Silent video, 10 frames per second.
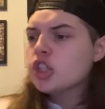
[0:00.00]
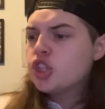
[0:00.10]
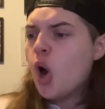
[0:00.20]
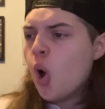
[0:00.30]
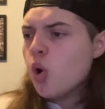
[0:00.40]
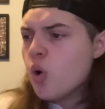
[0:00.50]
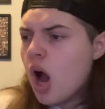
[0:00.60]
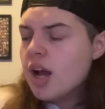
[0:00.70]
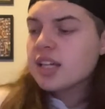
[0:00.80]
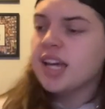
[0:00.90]

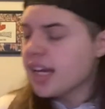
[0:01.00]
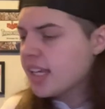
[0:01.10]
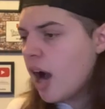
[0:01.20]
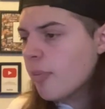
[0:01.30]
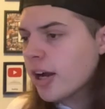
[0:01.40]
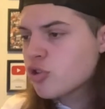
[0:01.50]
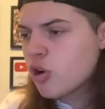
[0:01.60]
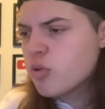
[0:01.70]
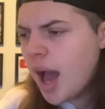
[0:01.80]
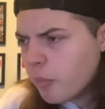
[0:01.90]
Two kick out by
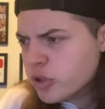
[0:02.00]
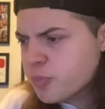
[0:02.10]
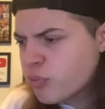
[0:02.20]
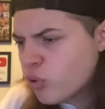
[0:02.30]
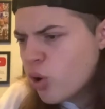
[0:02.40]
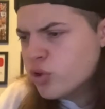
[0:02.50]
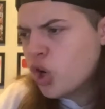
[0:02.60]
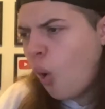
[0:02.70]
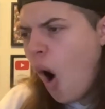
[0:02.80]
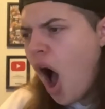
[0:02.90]
Drew. That was
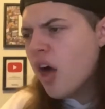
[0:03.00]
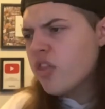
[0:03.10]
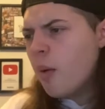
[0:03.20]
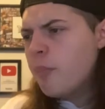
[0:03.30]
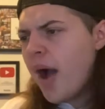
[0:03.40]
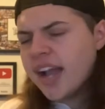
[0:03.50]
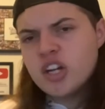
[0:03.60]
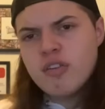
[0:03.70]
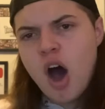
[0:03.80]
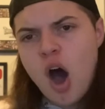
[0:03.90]
brutal. The back
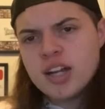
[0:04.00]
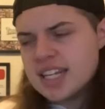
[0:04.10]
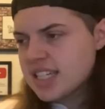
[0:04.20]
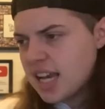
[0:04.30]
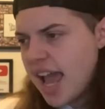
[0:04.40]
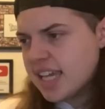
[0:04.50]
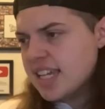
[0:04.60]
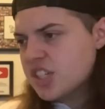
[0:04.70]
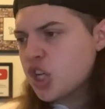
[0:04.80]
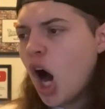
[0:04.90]
of Hardy's leg,
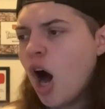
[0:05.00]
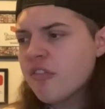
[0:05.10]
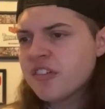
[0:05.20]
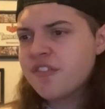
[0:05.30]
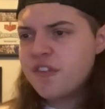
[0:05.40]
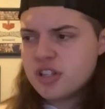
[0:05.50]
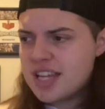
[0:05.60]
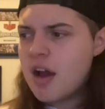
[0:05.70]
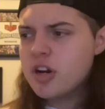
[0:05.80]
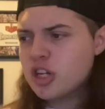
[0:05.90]
his calf and foot
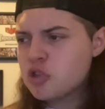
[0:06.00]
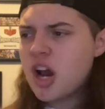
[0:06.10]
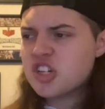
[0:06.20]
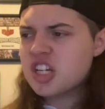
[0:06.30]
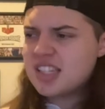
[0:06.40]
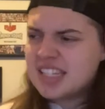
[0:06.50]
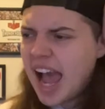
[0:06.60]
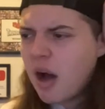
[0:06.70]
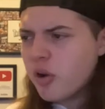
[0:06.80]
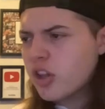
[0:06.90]
area crashing
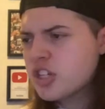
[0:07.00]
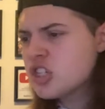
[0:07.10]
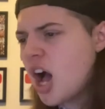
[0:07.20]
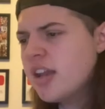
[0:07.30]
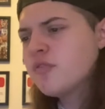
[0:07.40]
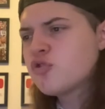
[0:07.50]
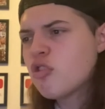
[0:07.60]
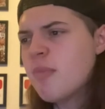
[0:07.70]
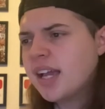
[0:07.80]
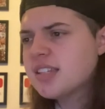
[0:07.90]
down on the side of
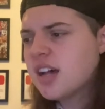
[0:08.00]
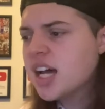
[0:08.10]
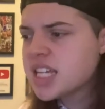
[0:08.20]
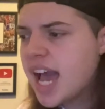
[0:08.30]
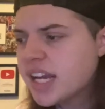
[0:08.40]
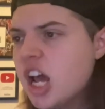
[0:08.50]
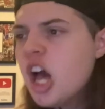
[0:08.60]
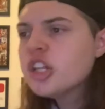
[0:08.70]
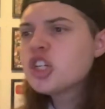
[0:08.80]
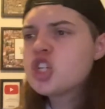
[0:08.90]
Drew McIntyre's head.
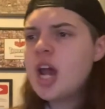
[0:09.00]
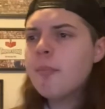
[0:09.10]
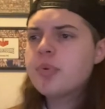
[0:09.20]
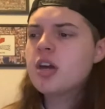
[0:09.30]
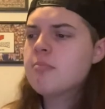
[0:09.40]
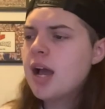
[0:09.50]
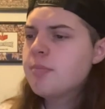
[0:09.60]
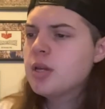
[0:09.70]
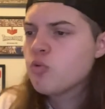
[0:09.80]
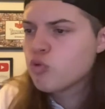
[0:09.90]
The champion may
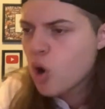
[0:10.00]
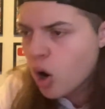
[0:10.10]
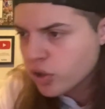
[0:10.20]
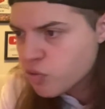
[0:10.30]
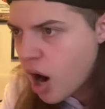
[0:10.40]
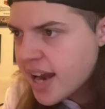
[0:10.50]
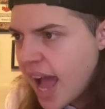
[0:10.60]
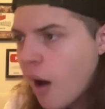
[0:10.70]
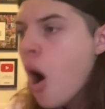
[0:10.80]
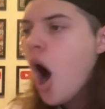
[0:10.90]
be rocked right
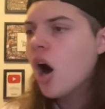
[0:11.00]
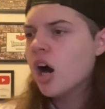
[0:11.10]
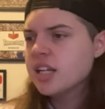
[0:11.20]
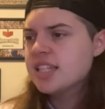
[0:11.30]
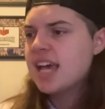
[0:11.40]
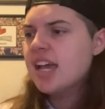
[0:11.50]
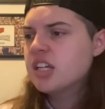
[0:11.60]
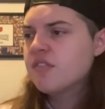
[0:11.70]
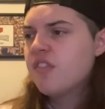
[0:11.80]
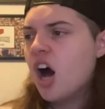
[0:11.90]
now. Hardy
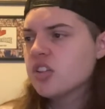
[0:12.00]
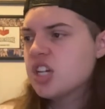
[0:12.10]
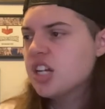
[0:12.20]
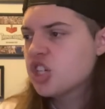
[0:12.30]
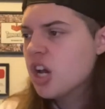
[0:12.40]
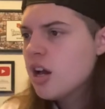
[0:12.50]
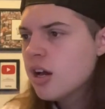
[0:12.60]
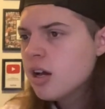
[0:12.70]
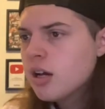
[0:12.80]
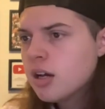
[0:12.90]
take advantage,
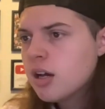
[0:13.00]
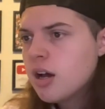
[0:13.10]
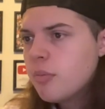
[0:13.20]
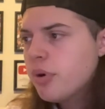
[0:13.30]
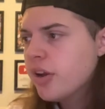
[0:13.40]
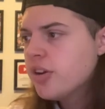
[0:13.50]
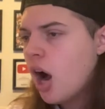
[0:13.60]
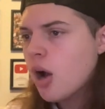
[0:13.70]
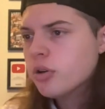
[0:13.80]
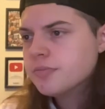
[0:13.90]
but
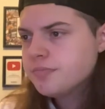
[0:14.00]
no.